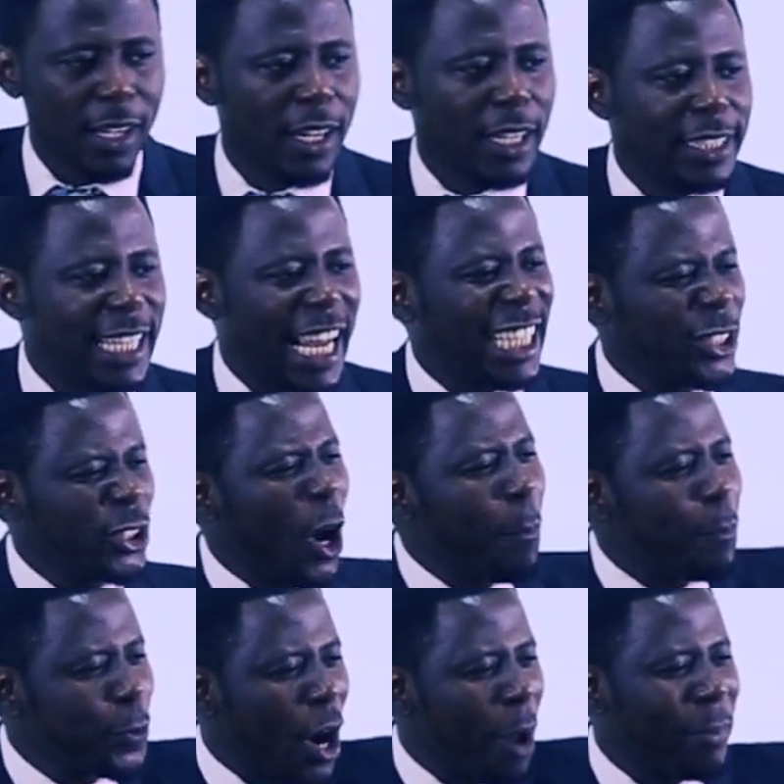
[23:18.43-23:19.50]
There's no
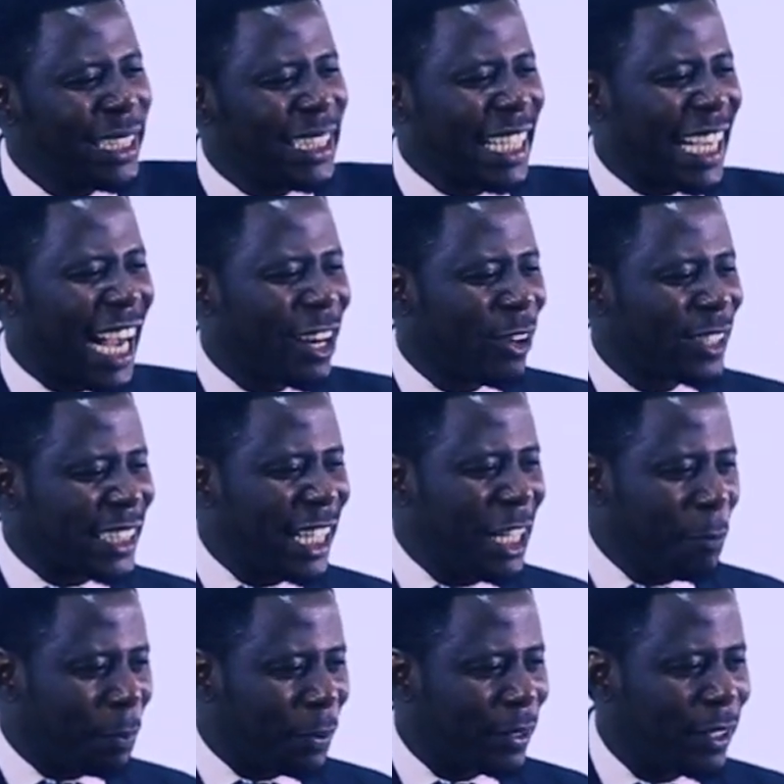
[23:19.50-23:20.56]
promise he cannot keep.
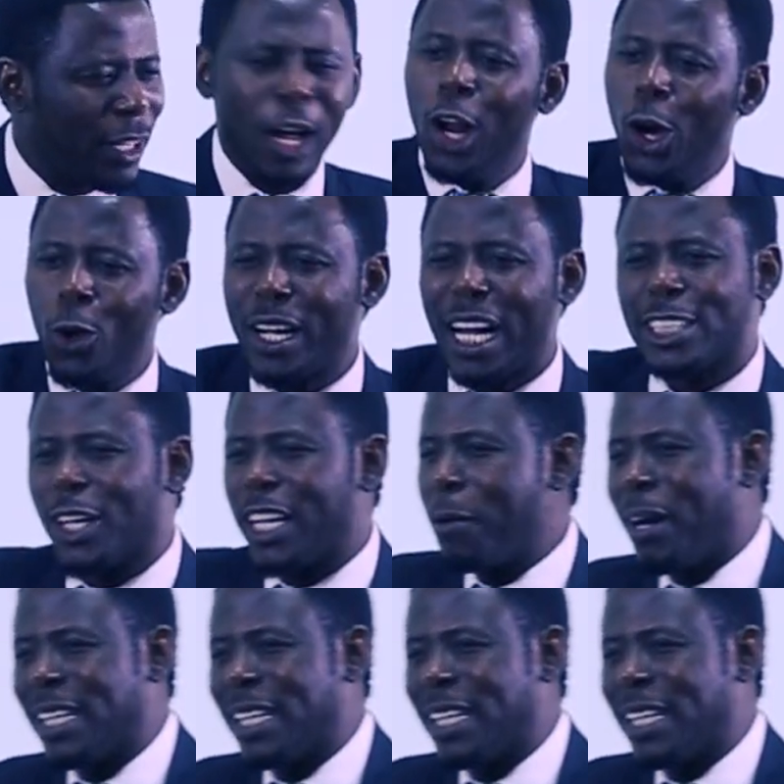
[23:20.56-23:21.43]
Look at your neighbor and say,